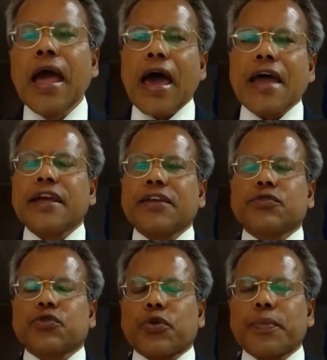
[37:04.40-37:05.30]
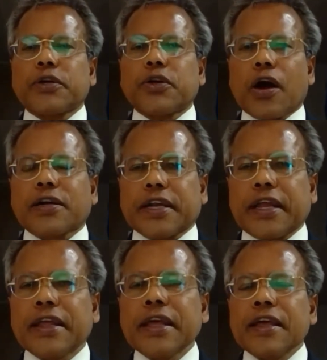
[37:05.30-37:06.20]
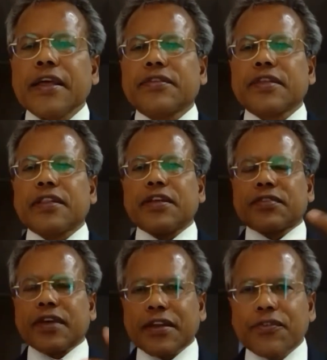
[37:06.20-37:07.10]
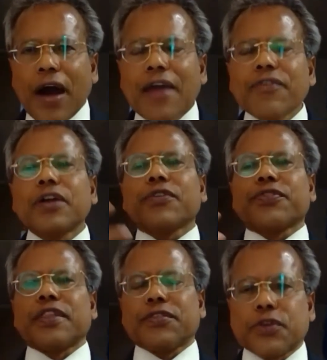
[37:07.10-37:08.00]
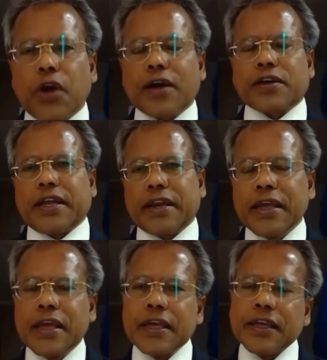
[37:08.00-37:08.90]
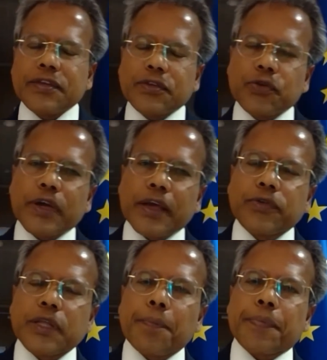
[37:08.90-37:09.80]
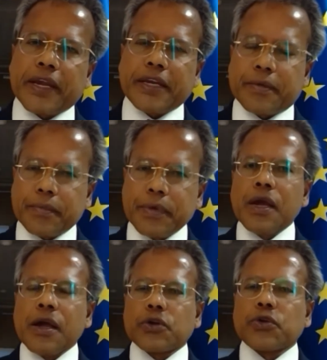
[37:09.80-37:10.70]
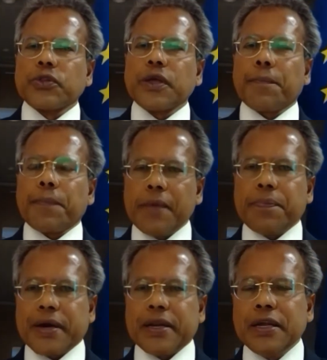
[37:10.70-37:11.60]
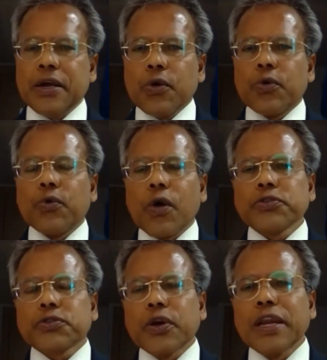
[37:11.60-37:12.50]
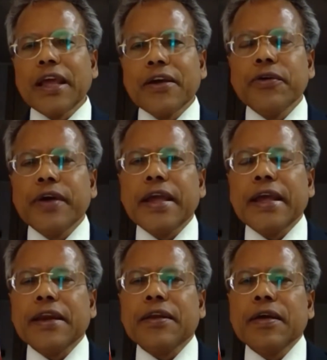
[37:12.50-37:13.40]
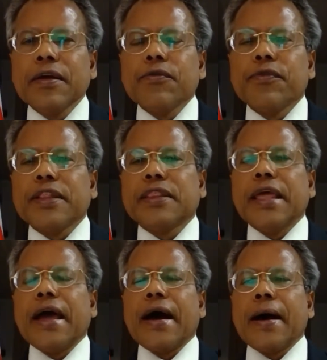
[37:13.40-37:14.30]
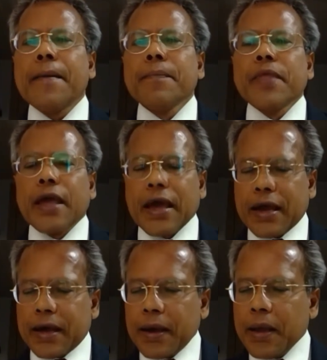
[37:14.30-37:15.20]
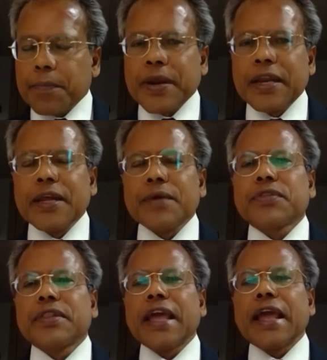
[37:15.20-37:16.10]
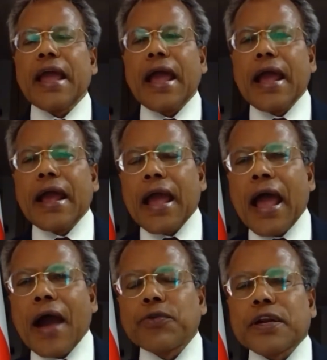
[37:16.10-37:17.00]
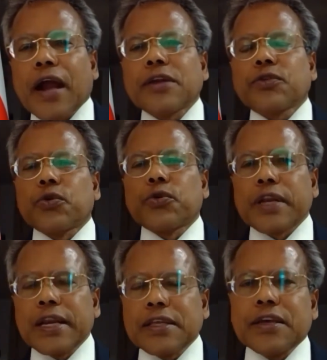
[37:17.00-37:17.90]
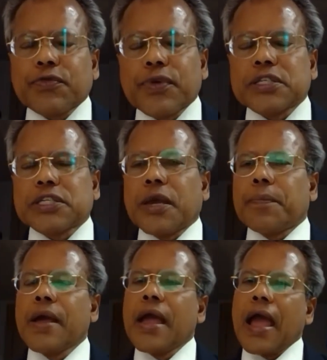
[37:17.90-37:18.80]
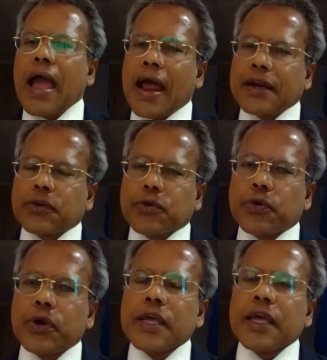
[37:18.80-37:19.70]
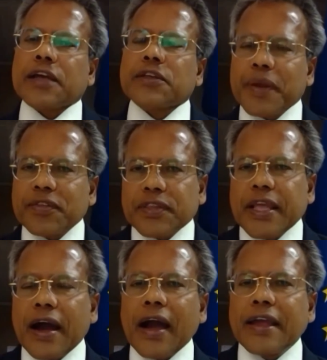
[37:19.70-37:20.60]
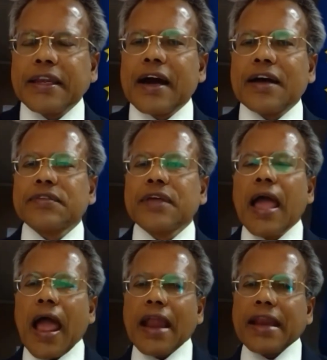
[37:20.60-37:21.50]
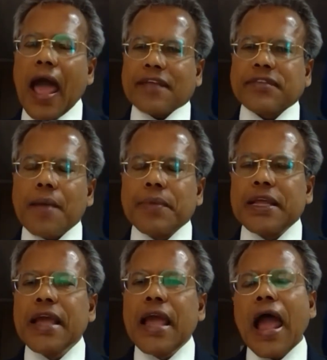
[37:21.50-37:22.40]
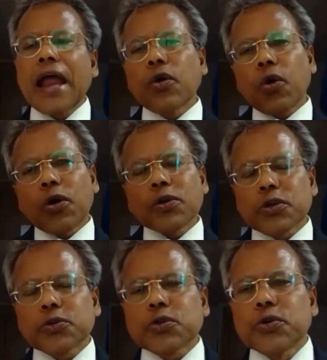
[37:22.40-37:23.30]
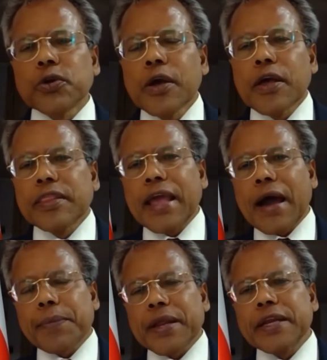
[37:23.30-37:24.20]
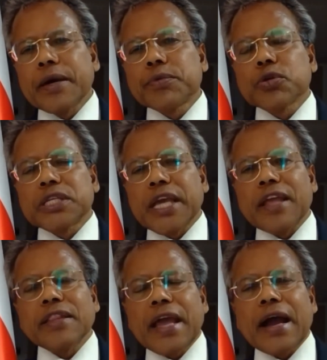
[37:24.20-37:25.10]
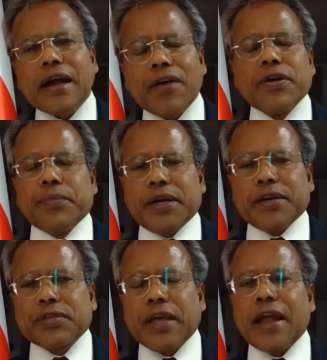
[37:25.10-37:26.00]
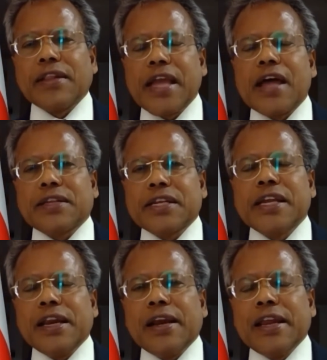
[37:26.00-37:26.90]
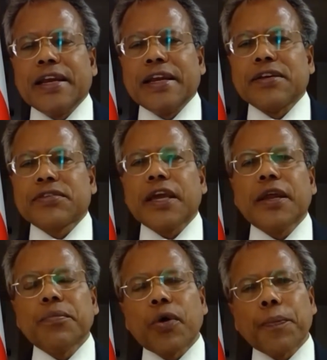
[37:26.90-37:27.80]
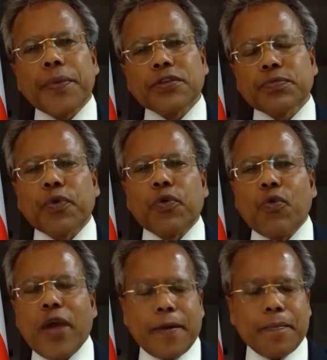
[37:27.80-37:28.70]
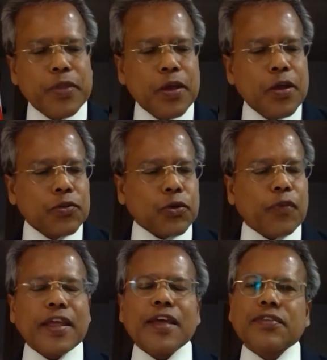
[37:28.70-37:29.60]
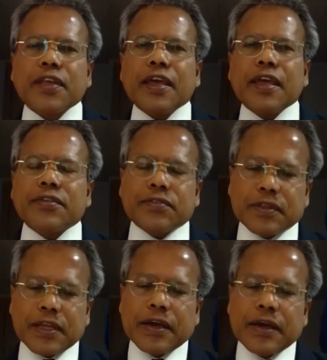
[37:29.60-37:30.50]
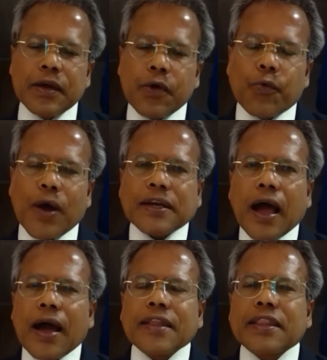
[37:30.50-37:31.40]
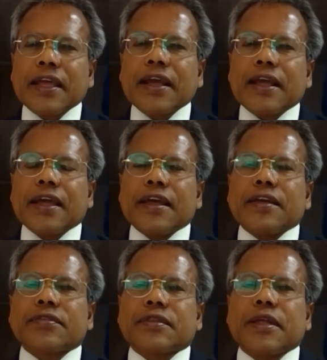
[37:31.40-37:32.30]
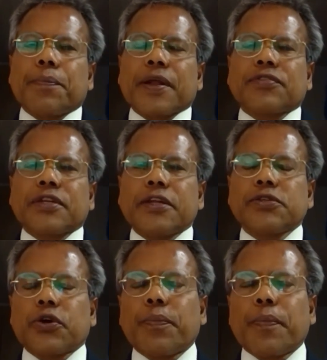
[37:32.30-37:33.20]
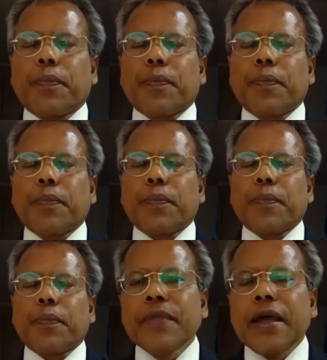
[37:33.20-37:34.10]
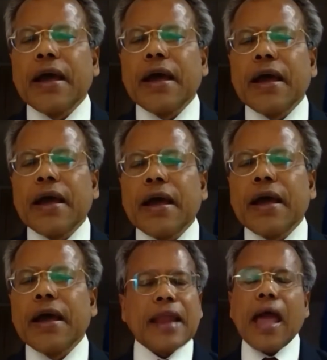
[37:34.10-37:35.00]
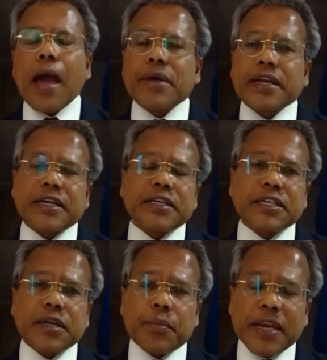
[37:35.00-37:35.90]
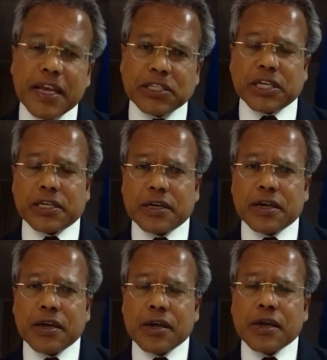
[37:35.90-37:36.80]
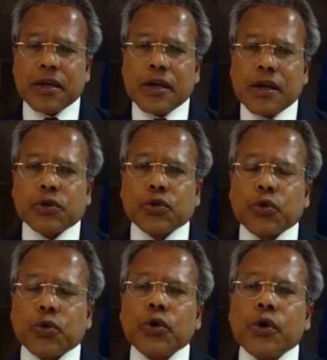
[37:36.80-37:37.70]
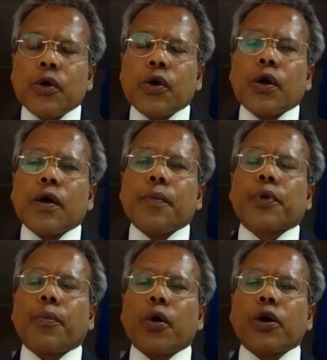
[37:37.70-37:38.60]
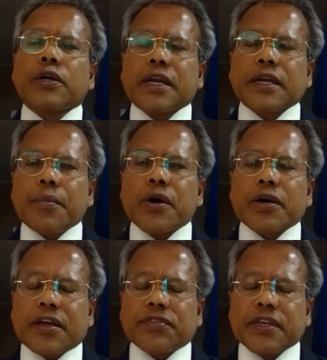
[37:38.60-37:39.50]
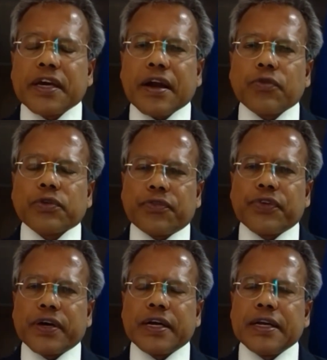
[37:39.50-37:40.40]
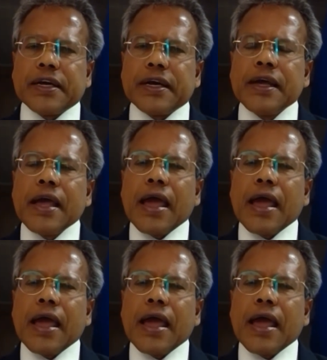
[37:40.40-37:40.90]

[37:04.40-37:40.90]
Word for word: Harry S. Truman doctrine is that this revival of this doctrine is to give the freedom to the people who wants to live in with their uh, freedoms. They have a right to religious worship and to express their ideas and assembly, and also to their freedom to change their governments and their leaders in more peaceful way. So this is the what I think is the President Joe Biden uh, uh, an American determination to promote democracy around the world uh,